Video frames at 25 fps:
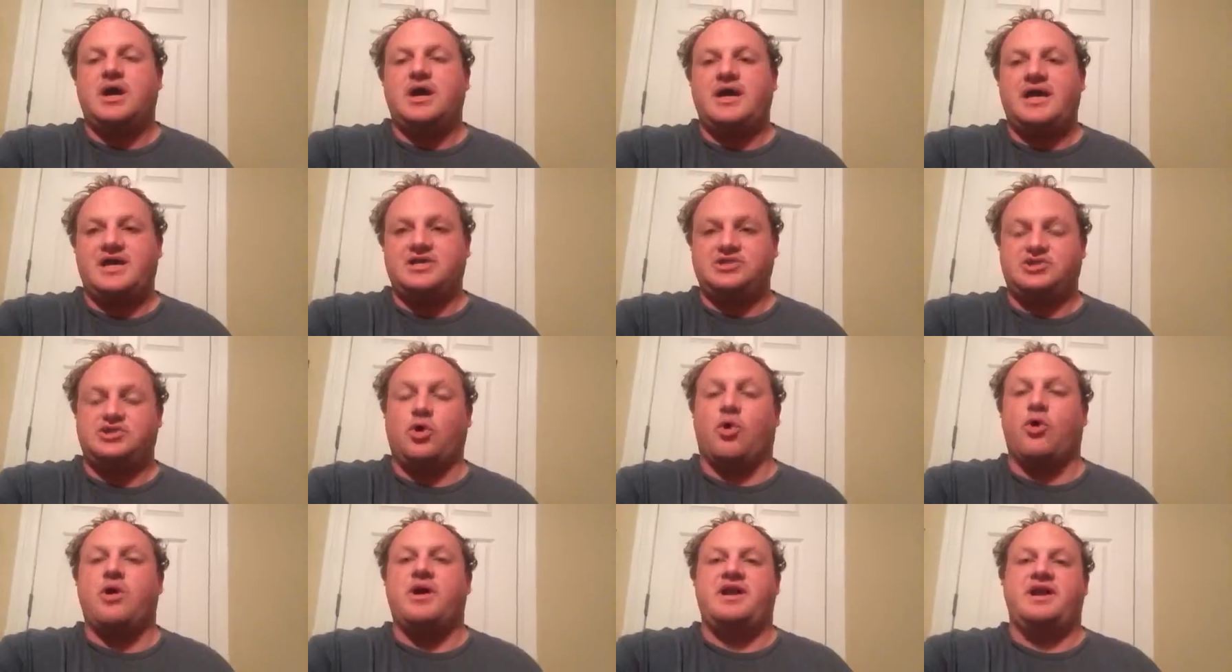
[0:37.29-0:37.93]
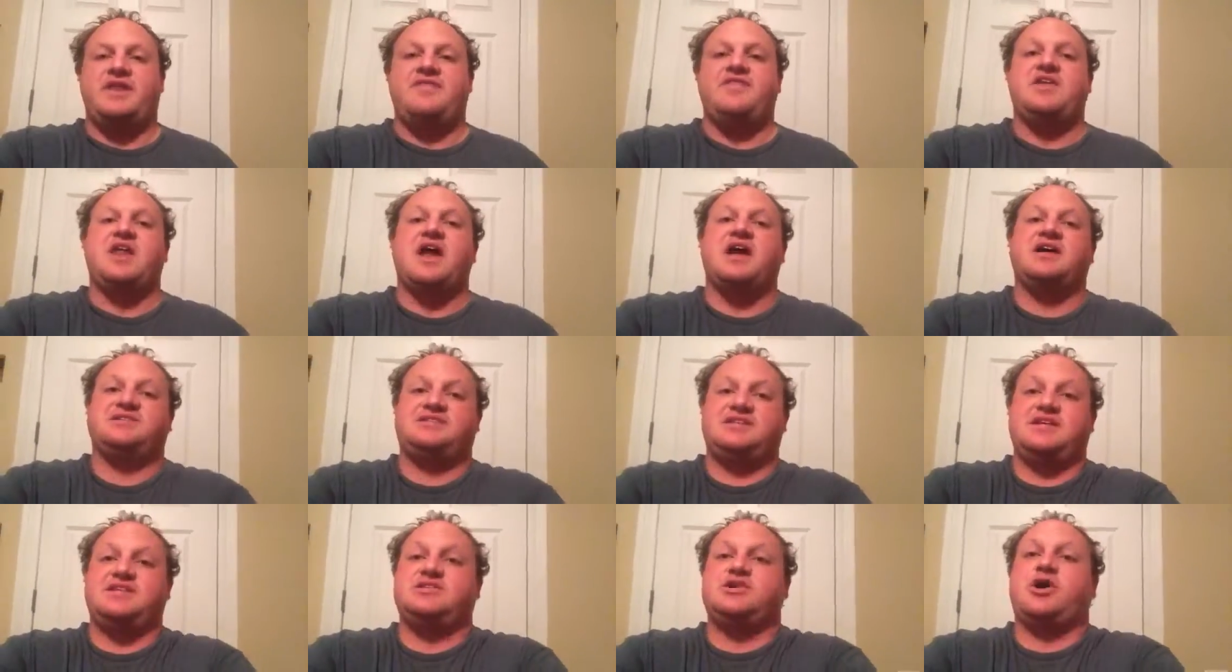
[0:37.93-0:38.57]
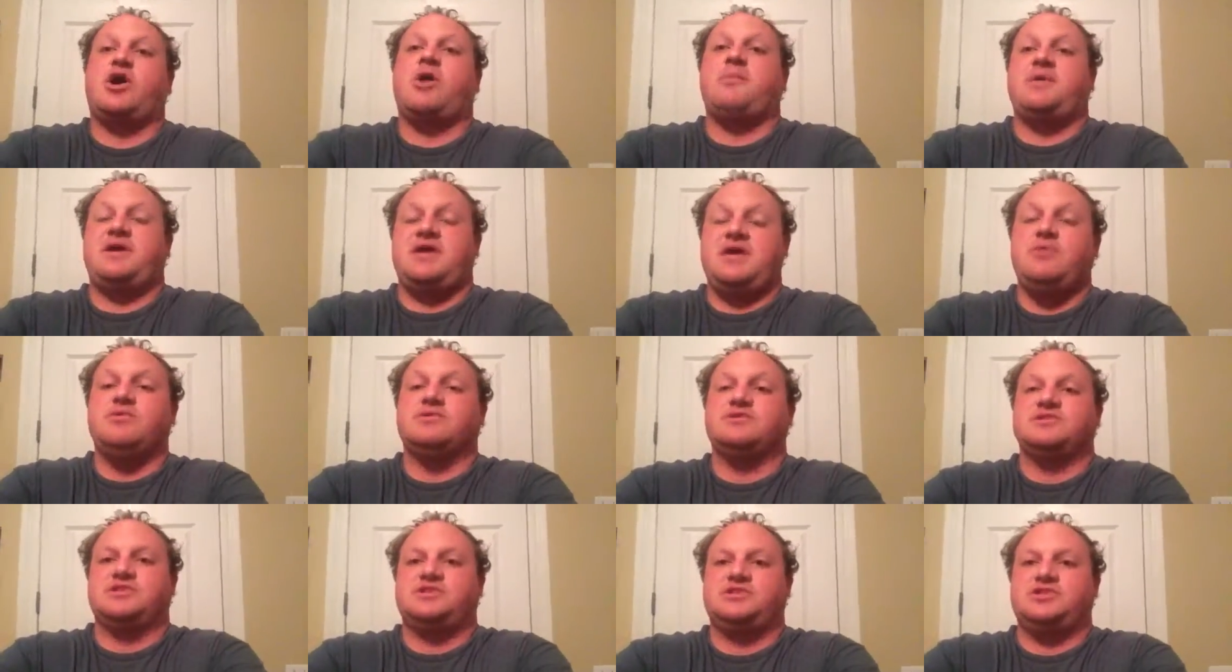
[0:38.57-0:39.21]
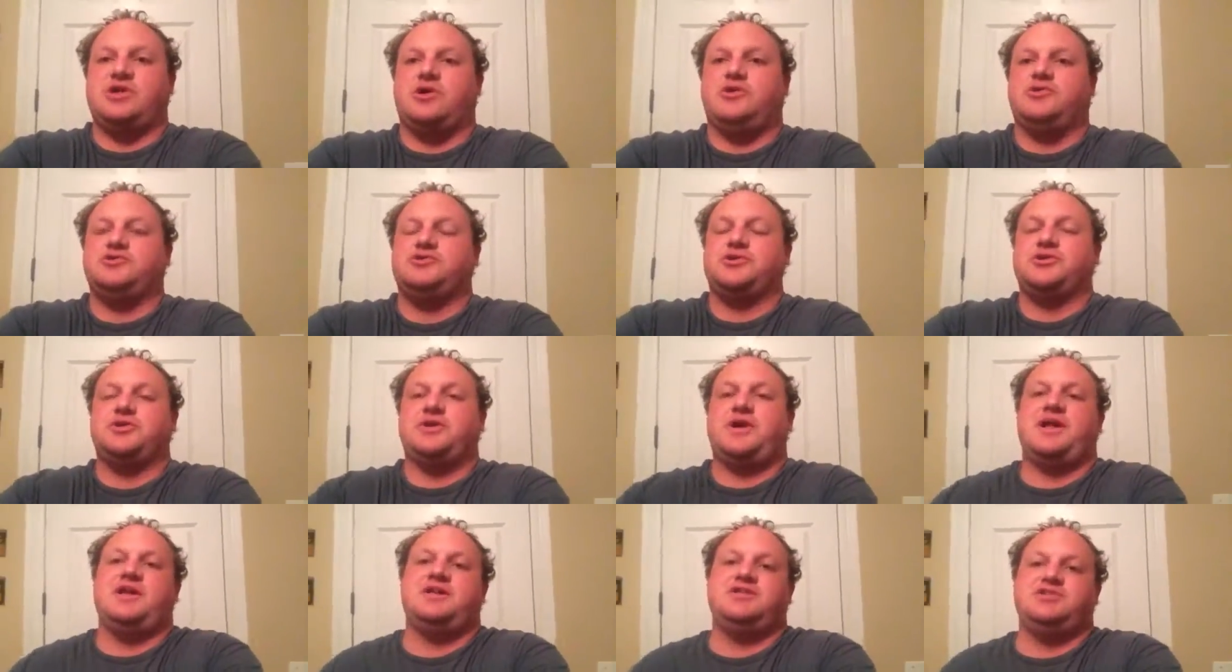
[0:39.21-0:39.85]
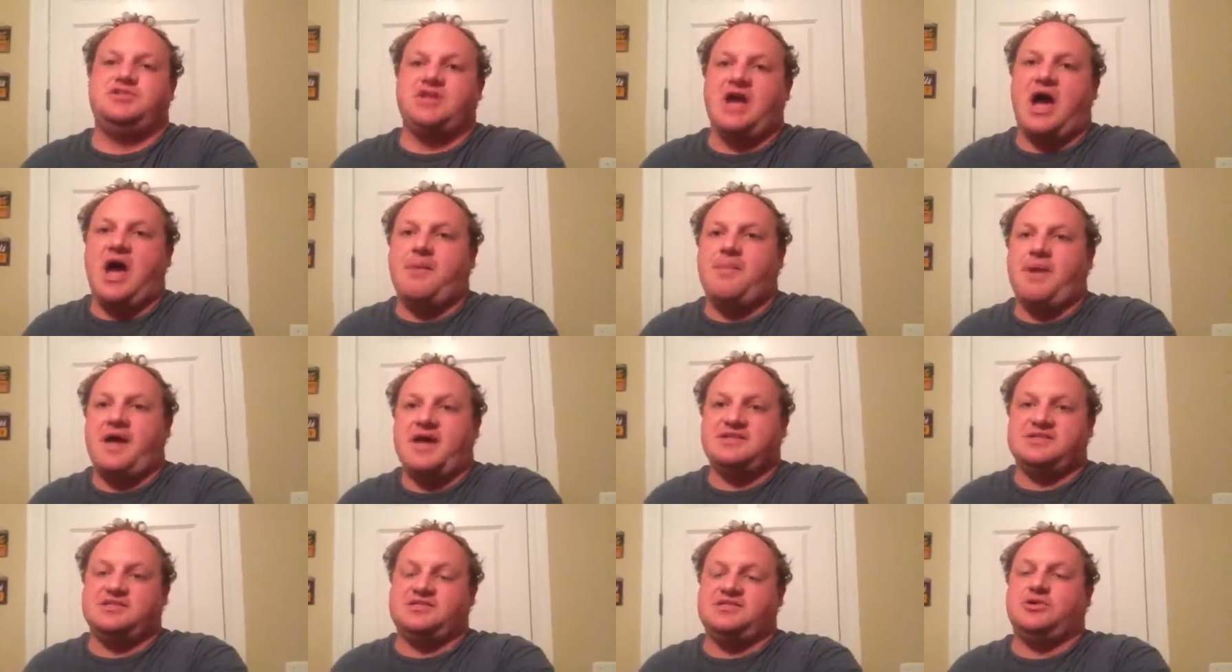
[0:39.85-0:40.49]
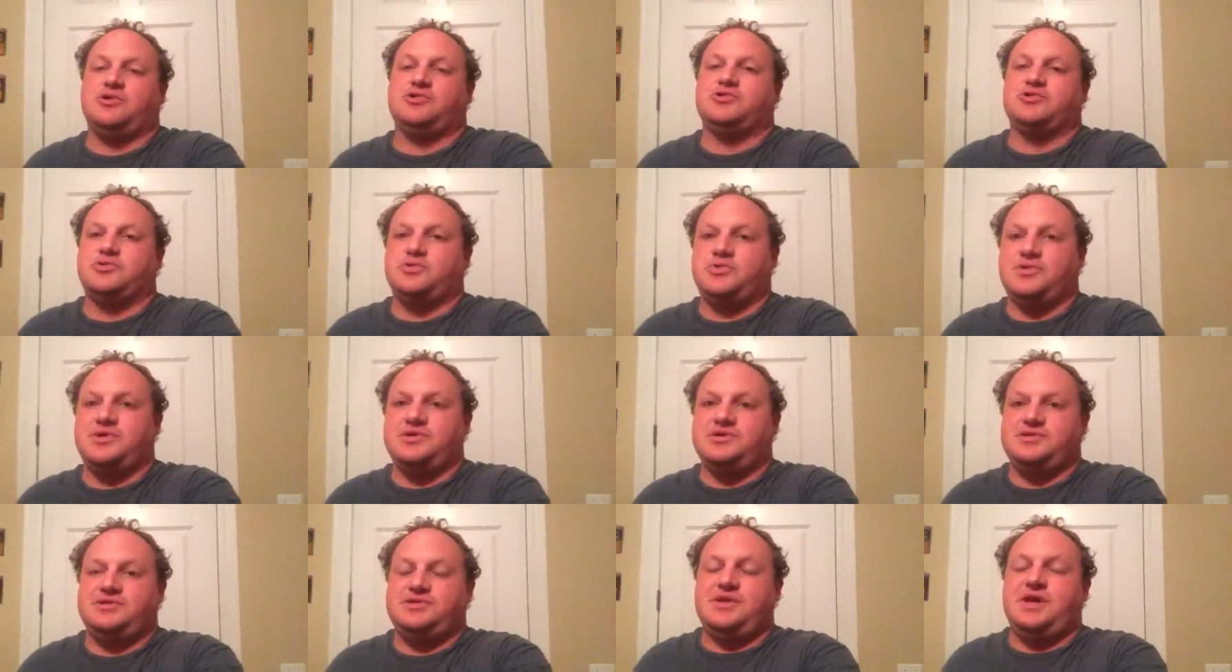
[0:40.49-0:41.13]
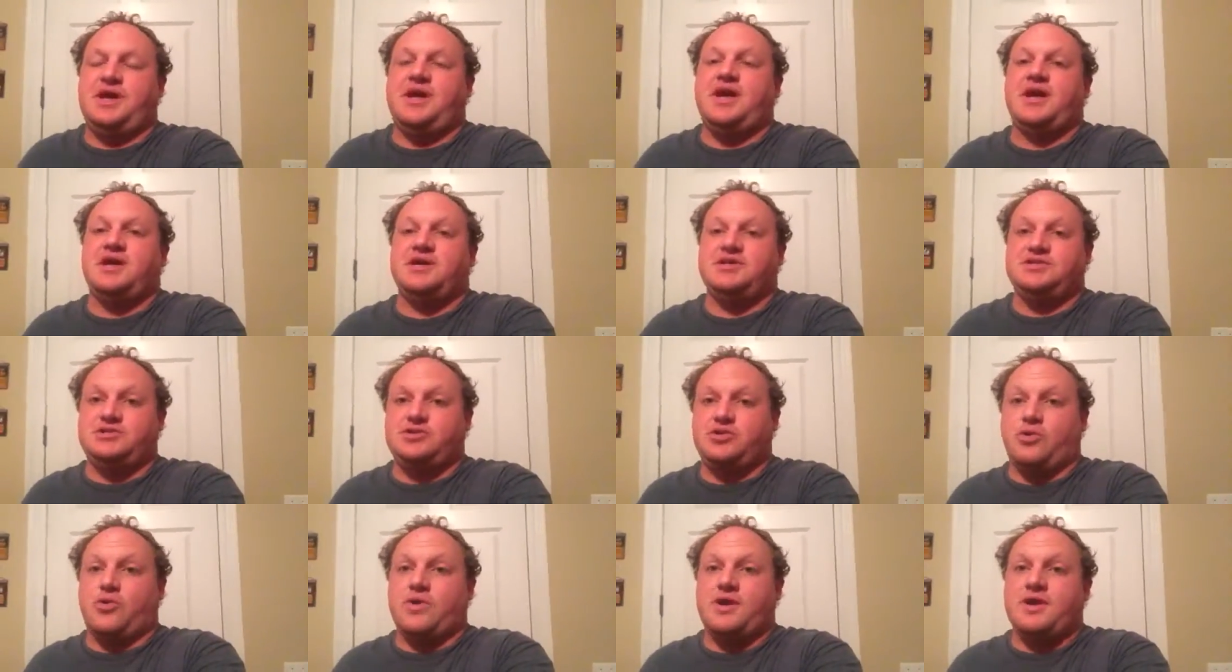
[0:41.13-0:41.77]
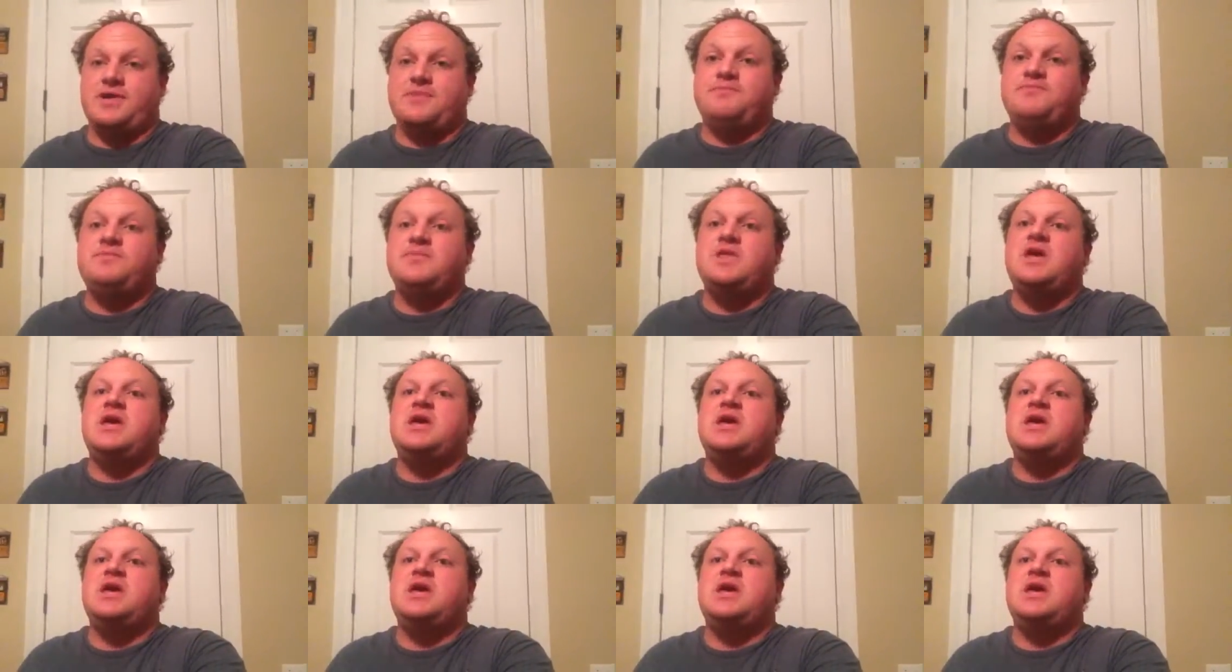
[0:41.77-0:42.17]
historian in the United States Army, he was a soldier, and his job as a soldier was a historian.